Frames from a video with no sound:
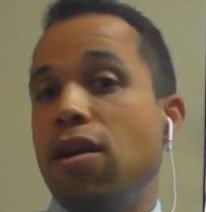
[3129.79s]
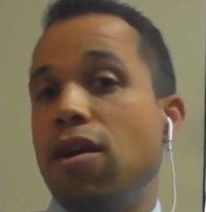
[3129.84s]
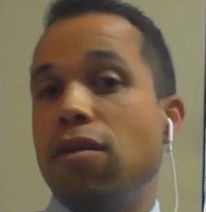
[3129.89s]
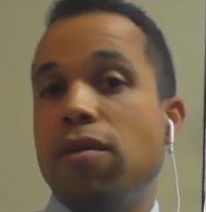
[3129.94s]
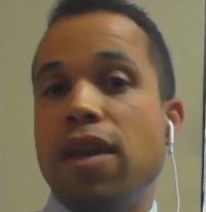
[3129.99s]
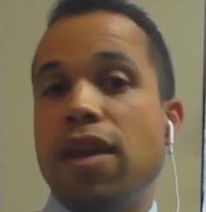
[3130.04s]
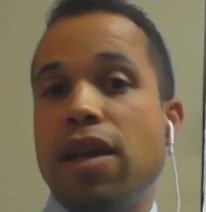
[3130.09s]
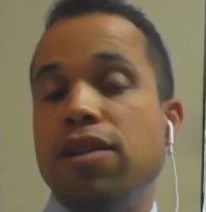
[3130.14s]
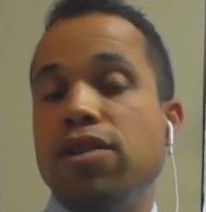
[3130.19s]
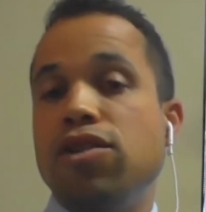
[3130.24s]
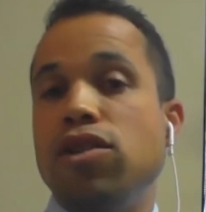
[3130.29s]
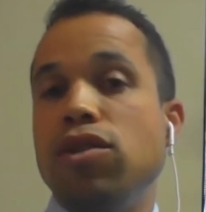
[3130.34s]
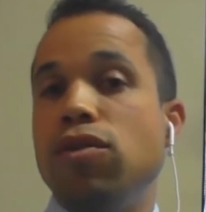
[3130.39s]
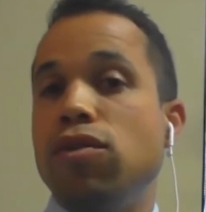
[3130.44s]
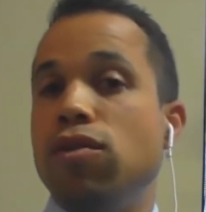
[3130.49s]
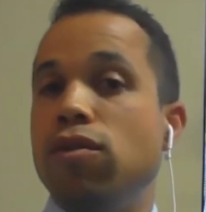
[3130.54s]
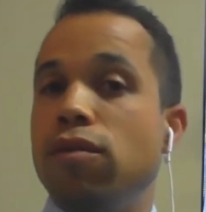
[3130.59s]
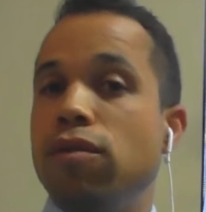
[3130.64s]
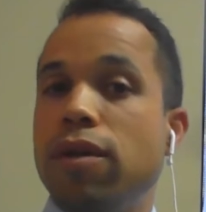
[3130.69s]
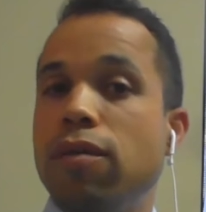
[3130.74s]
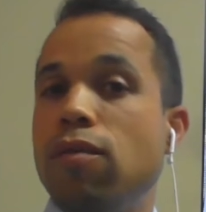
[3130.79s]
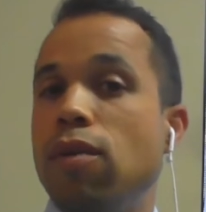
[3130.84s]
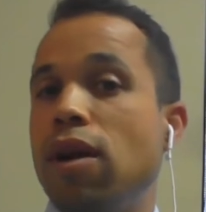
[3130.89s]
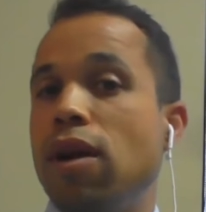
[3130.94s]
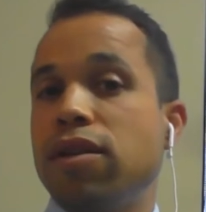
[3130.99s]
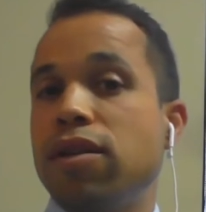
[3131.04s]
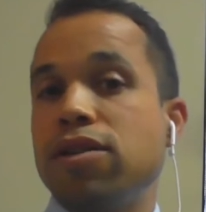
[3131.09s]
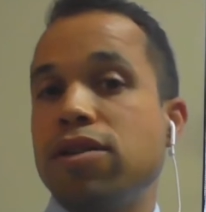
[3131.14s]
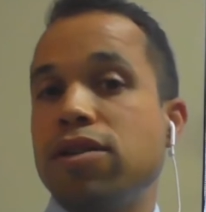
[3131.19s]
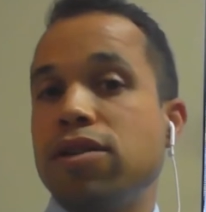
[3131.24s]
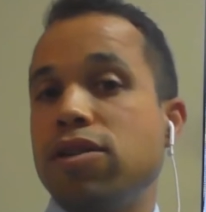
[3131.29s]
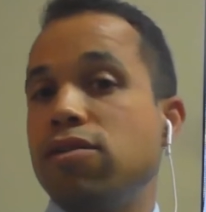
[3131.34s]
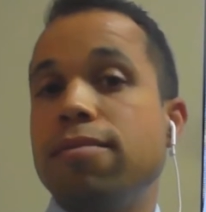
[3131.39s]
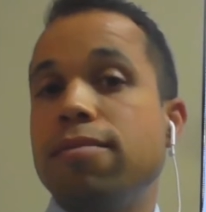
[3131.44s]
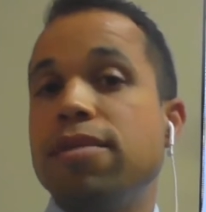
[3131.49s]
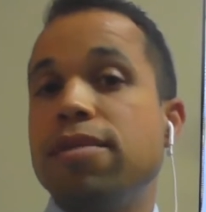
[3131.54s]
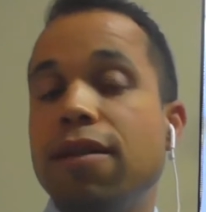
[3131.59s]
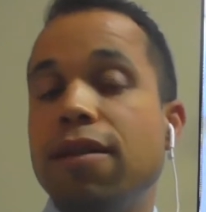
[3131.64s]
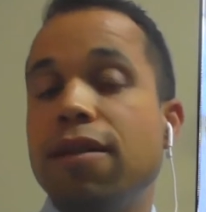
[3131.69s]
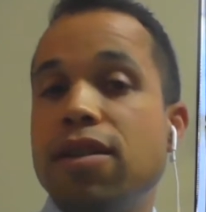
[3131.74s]
you know, they do it while
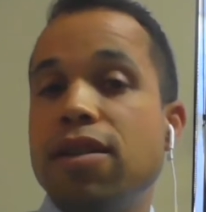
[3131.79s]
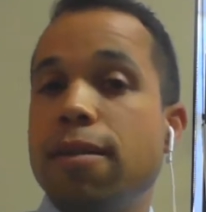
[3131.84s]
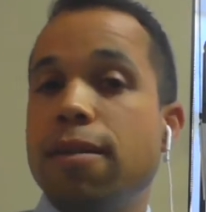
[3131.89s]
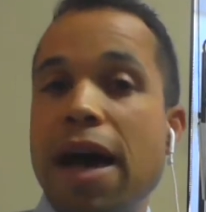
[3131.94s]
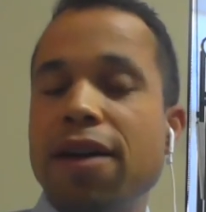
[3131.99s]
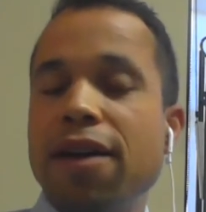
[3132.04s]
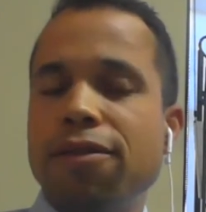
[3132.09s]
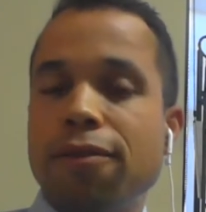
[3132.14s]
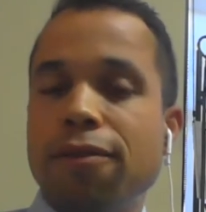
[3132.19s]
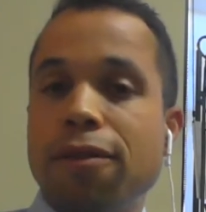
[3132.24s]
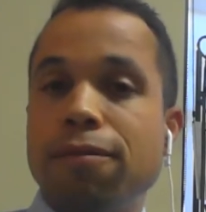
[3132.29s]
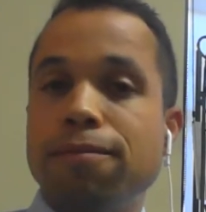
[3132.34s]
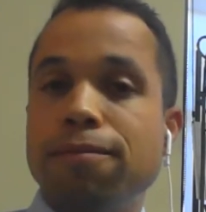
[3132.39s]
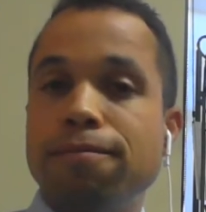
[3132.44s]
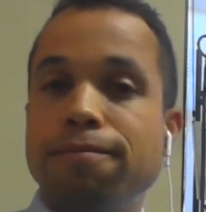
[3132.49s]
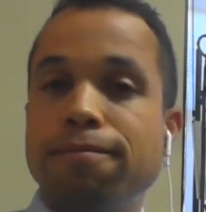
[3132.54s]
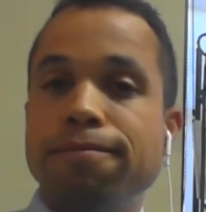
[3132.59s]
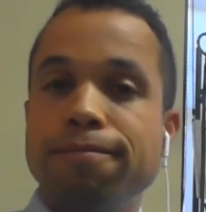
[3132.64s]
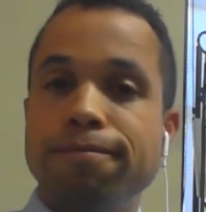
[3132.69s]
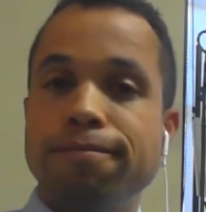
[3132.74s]
excusing themselves in the bathroom.